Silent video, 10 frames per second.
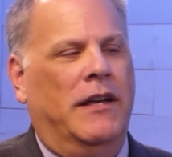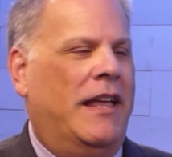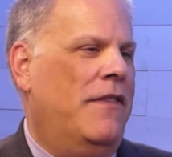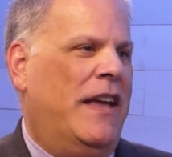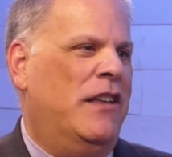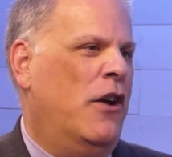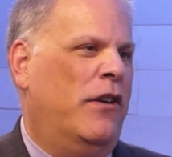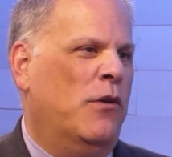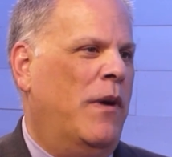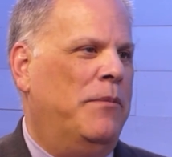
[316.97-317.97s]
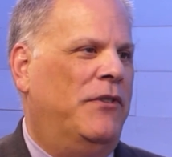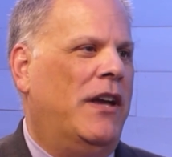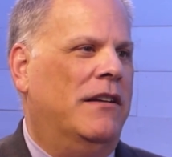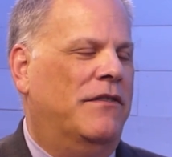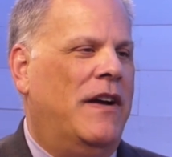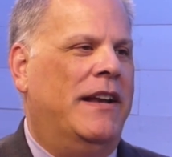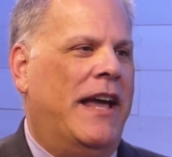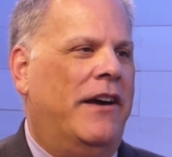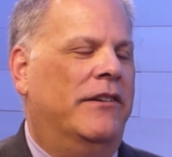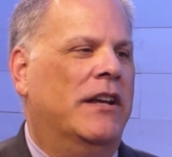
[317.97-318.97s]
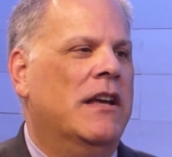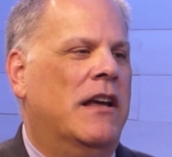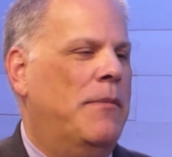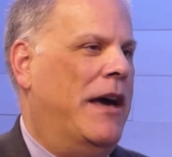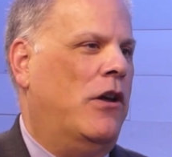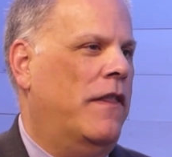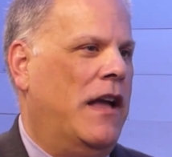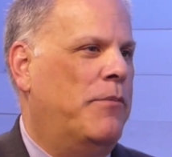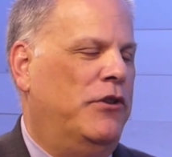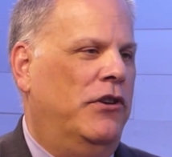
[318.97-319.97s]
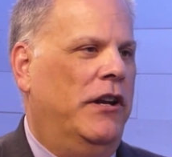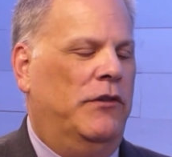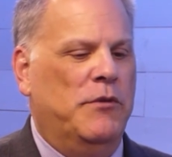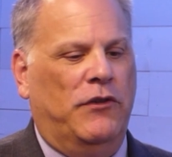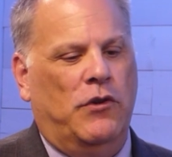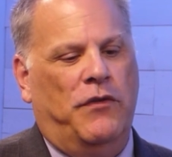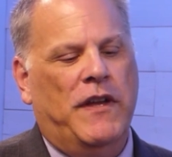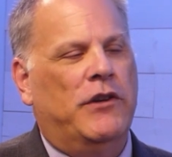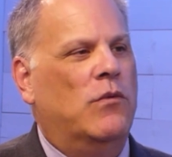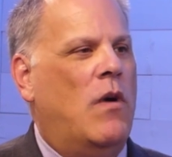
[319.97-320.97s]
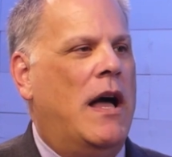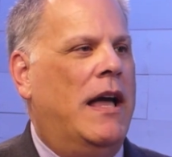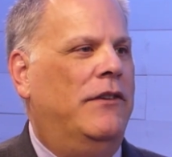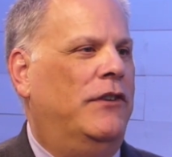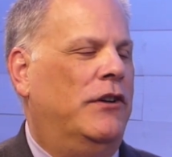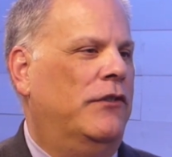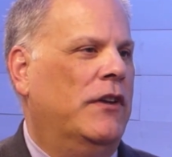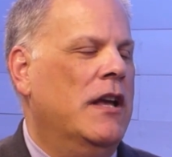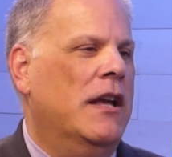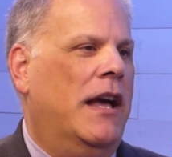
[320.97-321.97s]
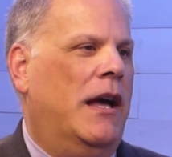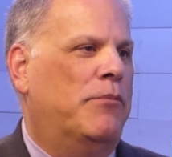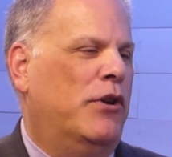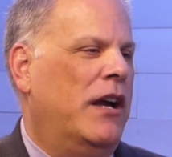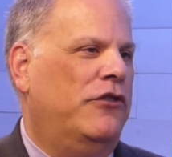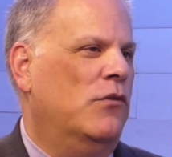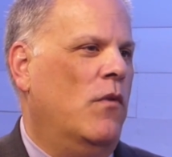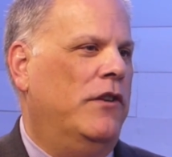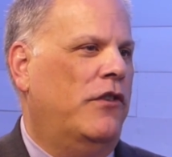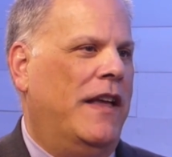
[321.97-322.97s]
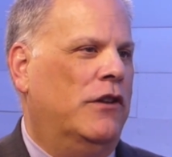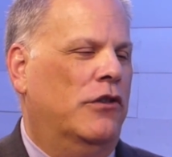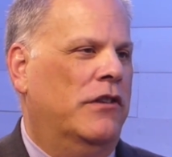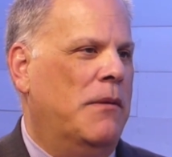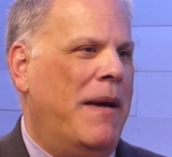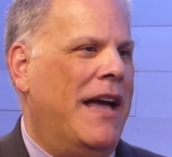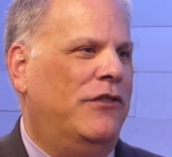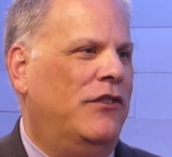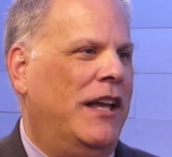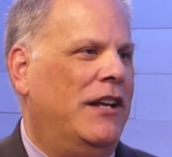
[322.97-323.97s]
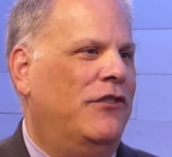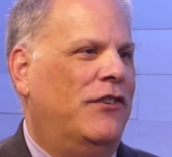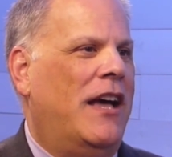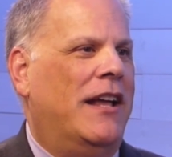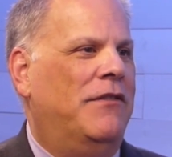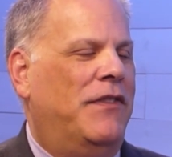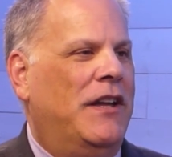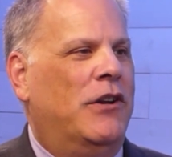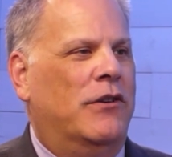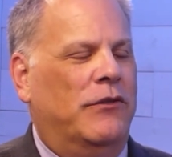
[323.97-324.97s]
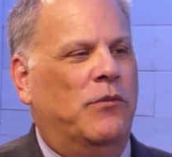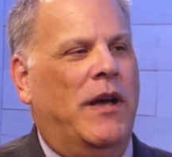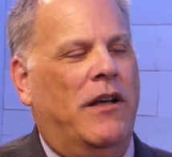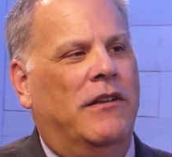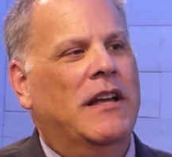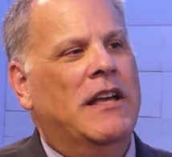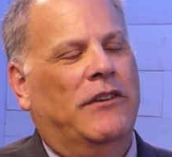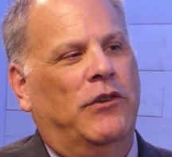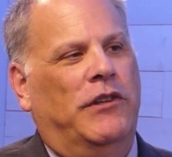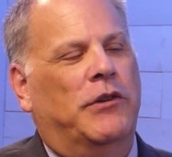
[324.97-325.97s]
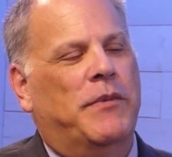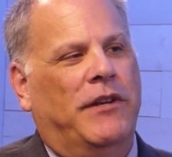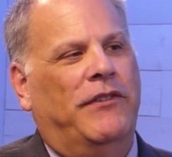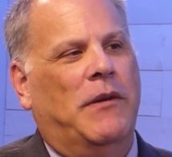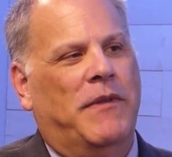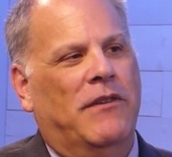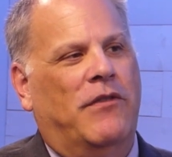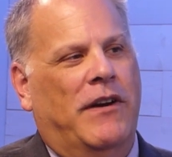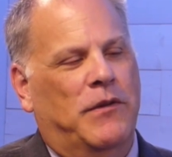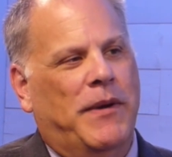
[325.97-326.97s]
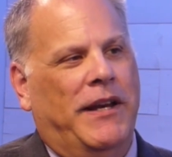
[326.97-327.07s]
Again, they can go to the website and find out about all the opportunities musical theater-wise. There's production ones so they can learn the backstage side of theater as well. So a little bit of something for everybody.